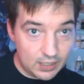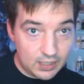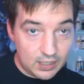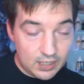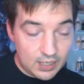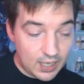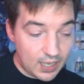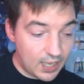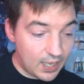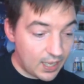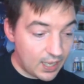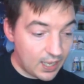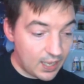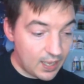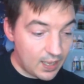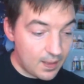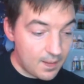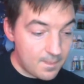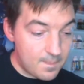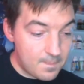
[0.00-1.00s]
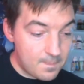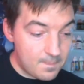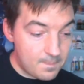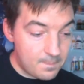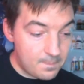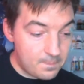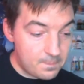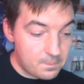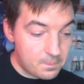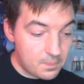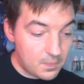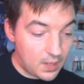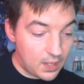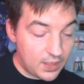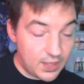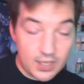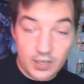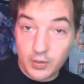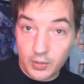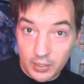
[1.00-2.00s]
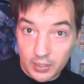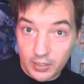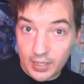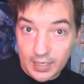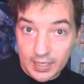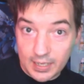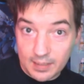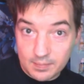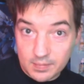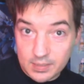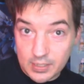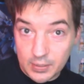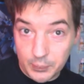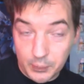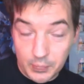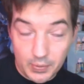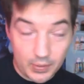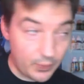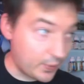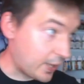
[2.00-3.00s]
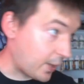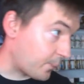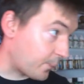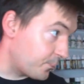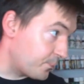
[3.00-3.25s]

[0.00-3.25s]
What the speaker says: I think you're going to like it. So, here we go.